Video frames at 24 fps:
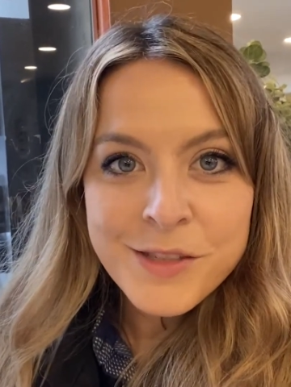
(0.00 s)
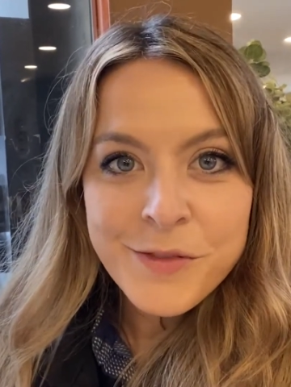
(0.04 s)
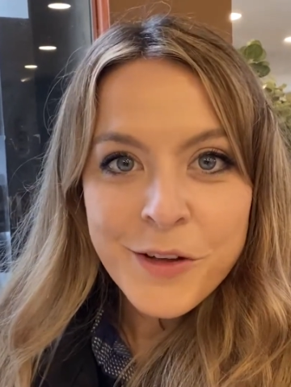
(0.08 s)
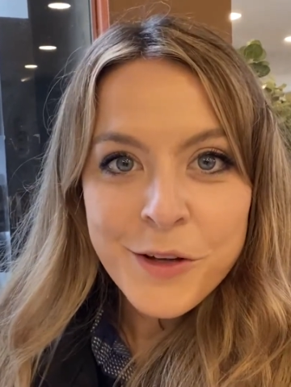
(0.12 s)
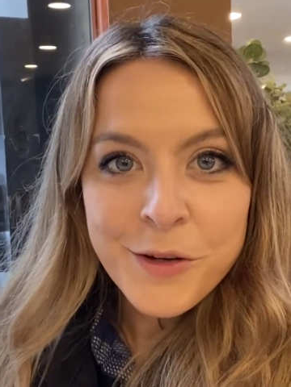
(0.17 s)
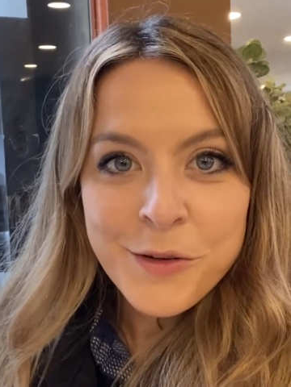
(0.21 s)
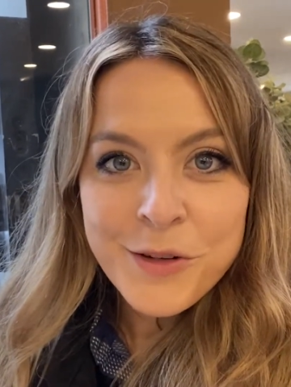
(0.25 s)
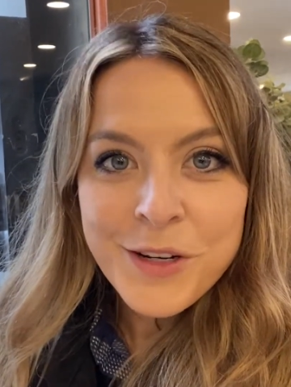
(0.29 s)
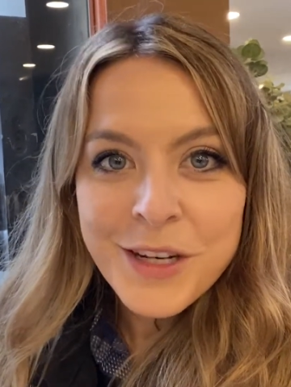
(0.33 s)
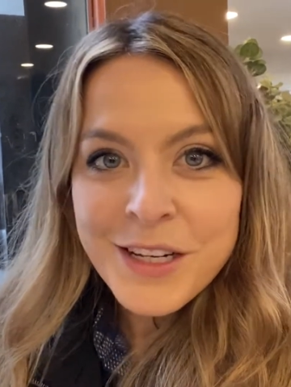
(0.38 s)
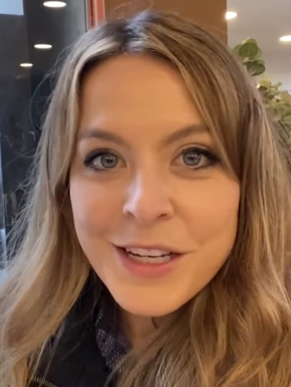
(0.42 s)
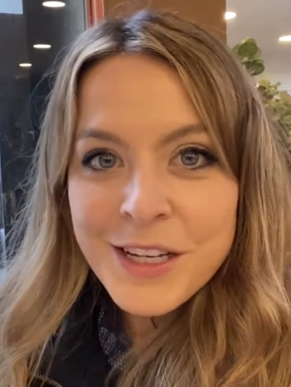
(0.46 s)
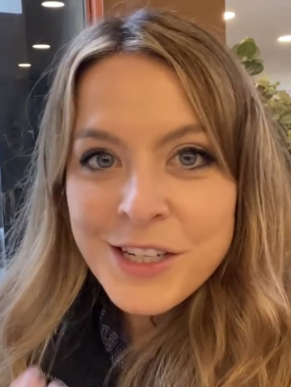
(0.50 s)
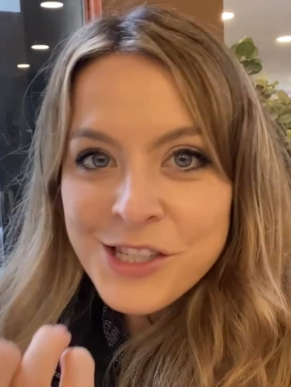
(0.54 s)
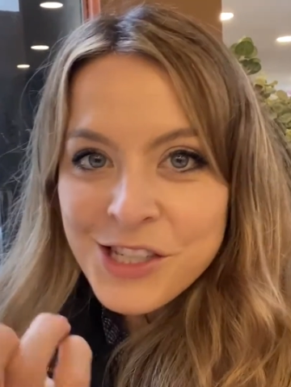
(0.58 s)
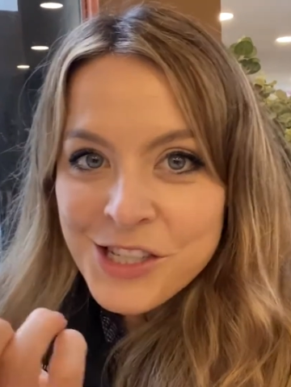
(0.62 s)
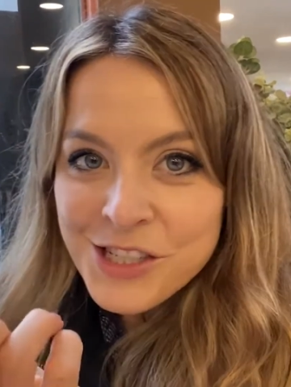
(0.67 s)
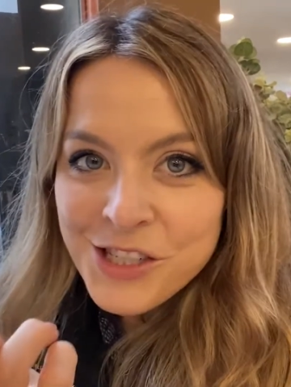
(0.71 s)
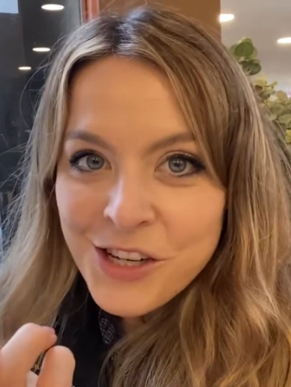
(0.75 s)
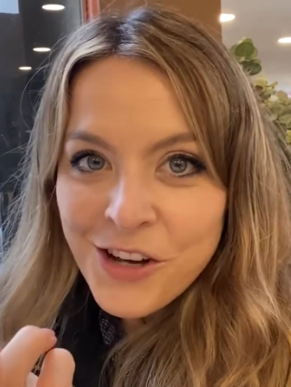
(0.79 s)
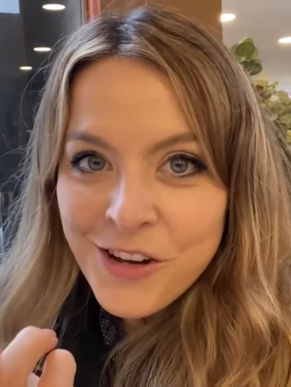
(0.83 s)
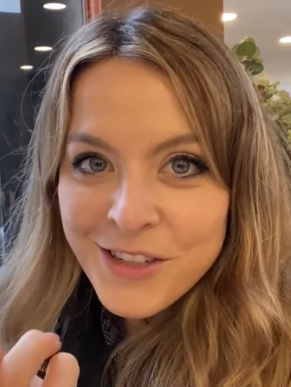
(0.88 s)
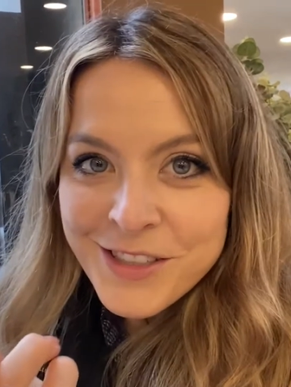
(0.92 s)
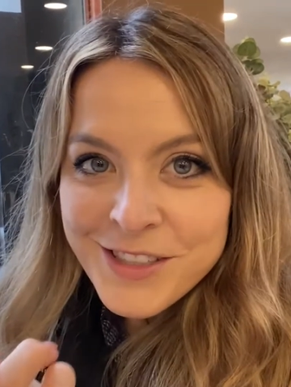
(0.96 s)
phone and he
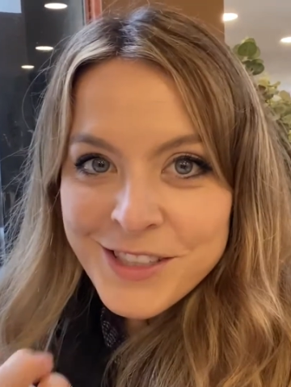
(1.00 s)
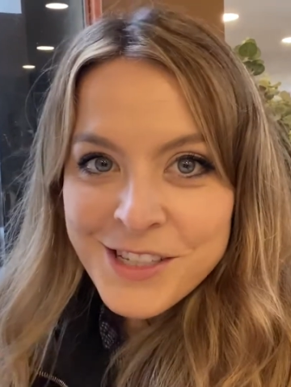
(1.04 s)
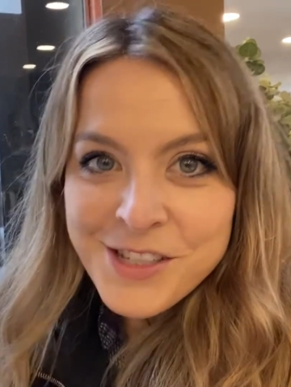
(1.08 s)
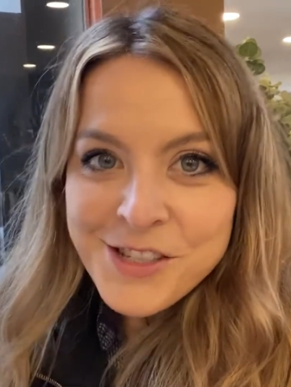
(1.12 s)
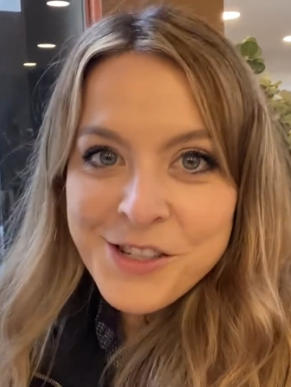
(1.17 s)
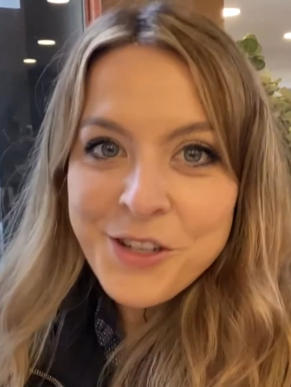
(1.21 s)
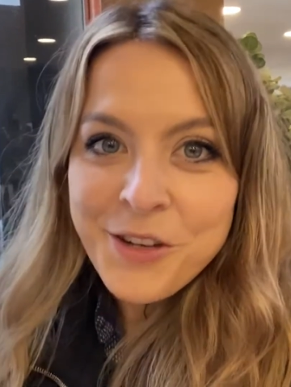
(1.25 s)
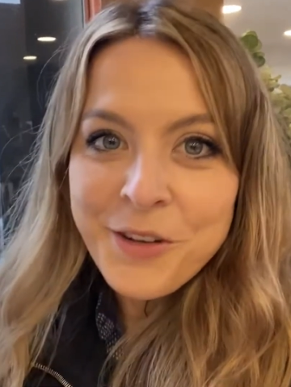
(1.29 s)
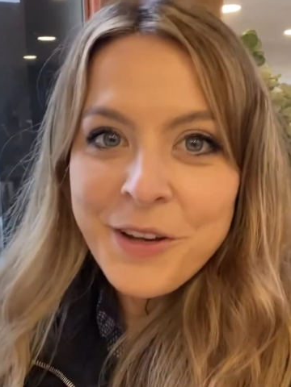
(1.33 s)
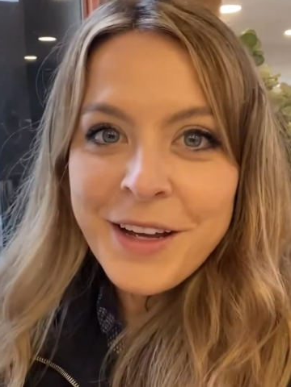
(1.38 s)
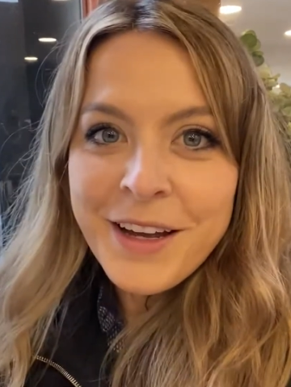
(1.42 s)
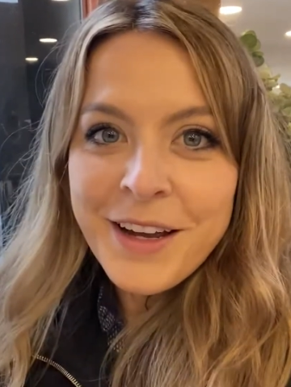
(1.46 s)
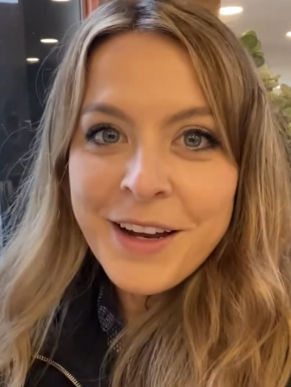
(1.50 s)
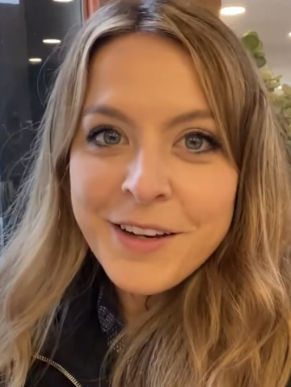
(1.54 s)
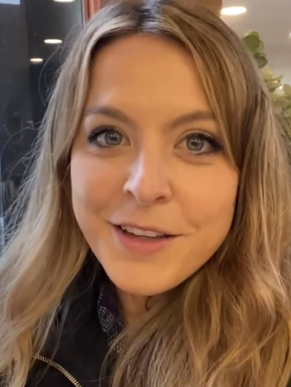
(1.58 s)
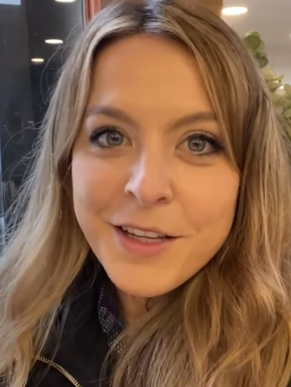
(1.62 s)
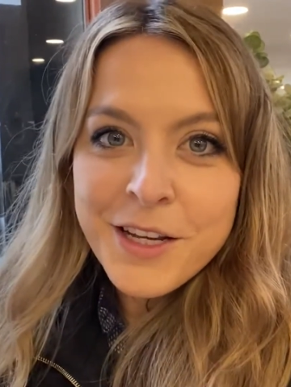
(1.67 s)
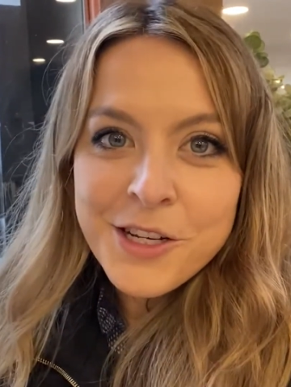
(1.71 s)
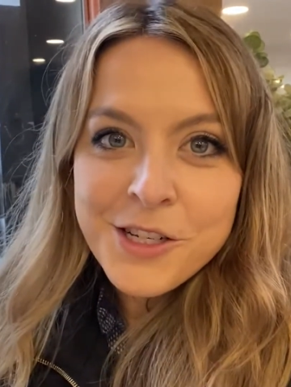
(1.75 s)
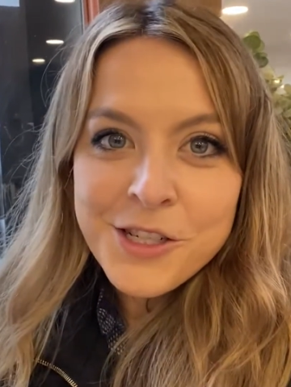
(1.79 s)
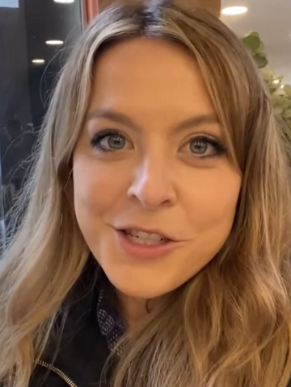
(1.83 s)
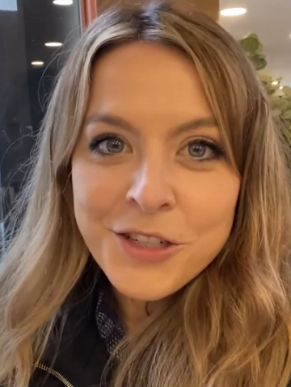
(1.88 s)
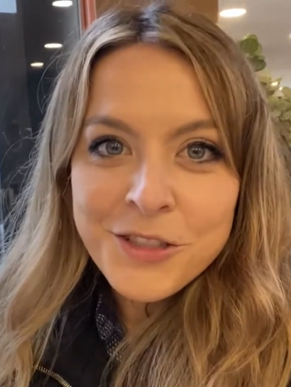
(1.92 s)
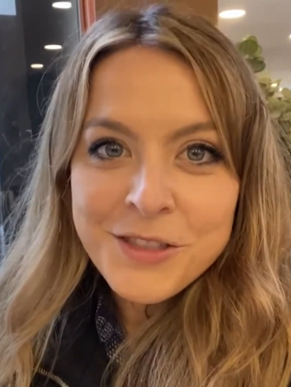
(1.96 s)
just talks into it and
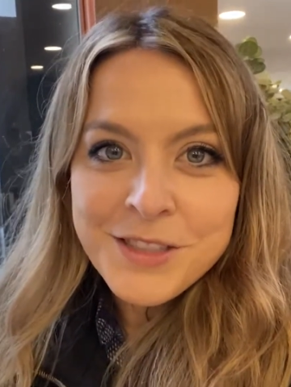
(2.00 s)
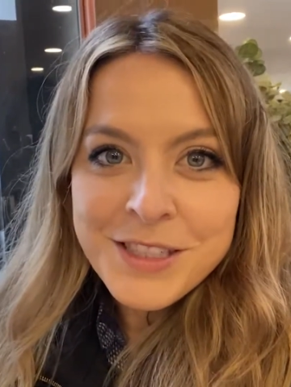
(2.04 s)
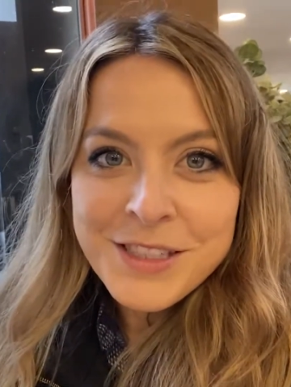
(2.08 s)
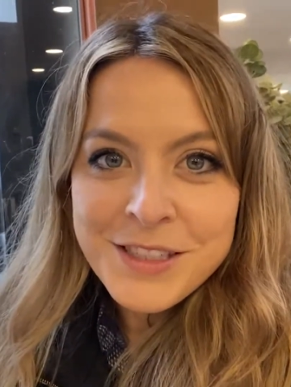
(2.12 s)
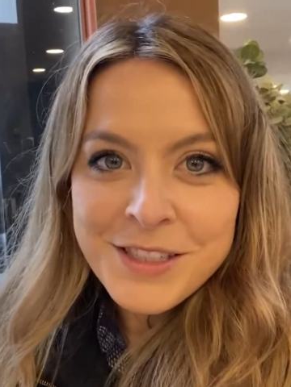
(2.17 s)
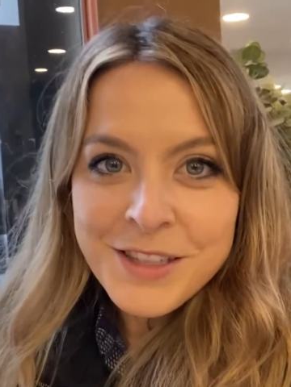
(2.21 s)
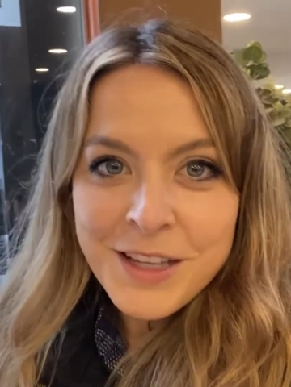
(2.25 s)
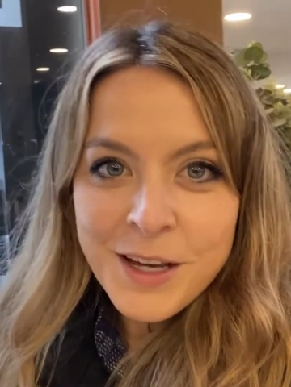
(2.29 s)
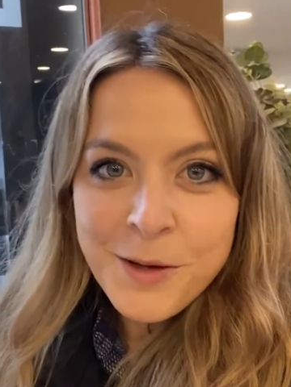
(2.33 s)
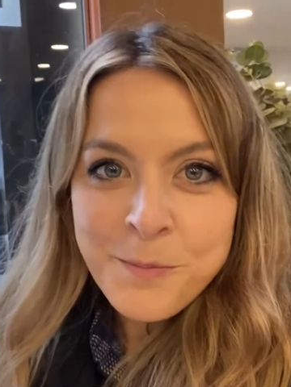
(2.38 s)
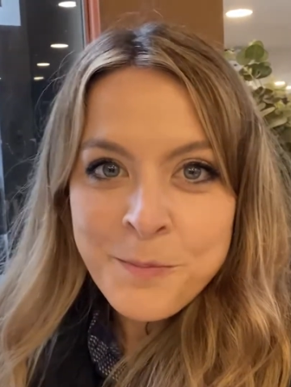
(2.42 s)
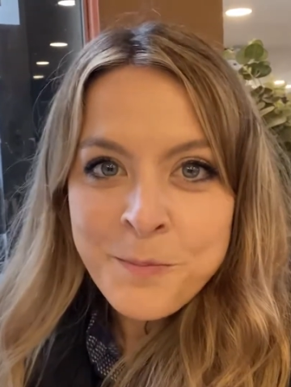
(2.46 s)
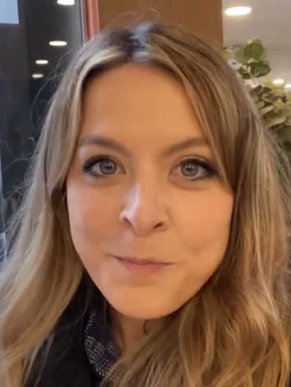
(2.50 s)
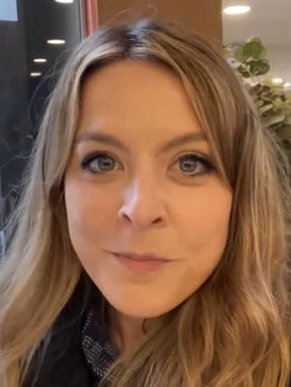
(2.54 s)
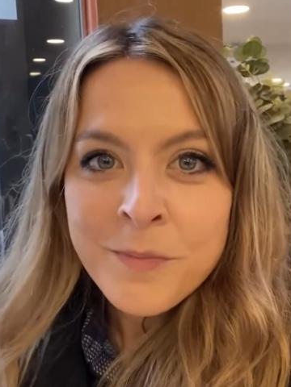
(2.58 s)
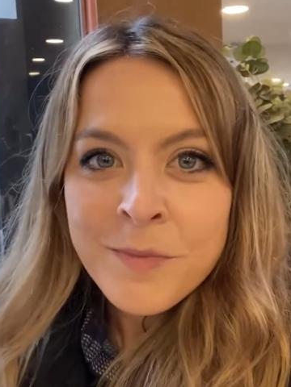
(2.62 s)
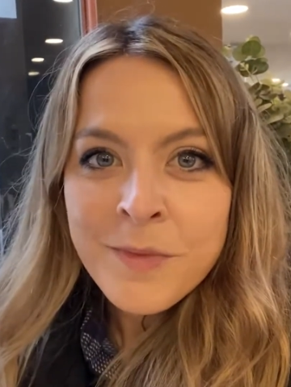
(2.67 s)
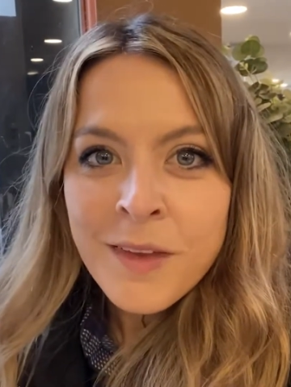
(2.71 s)
then shows it to them.